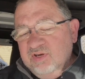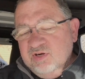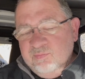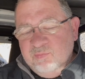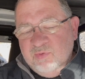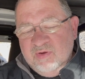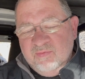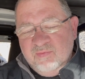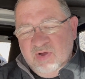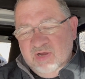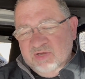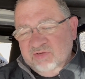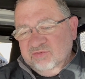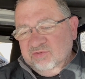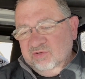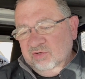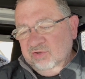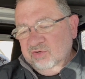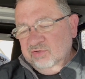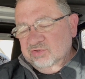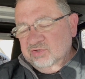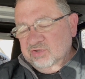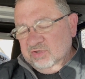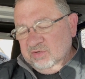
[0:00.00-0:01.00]
to be my
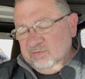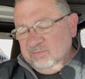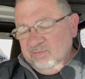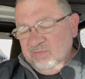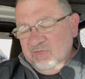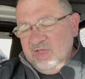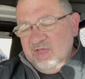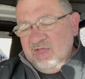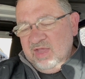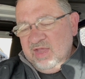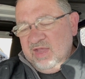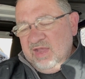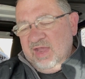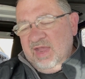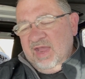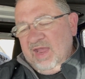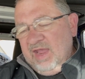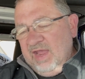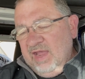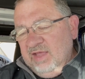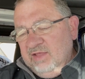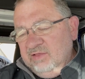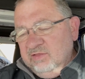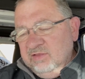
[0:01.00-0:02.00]
solution.
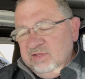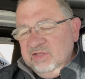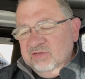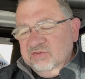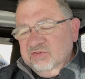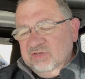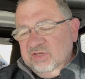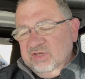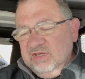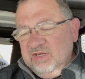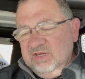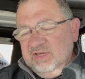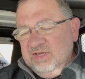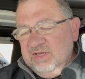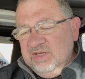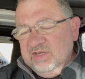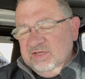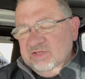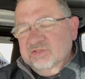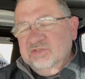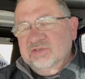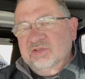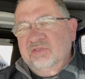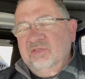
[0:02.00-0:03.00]
And this
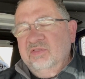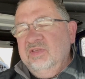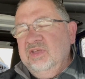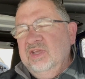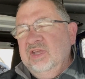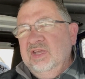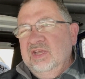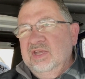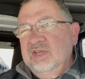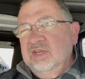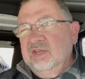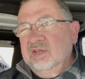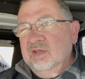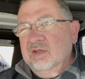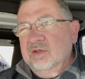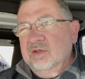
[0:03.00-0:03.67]
is the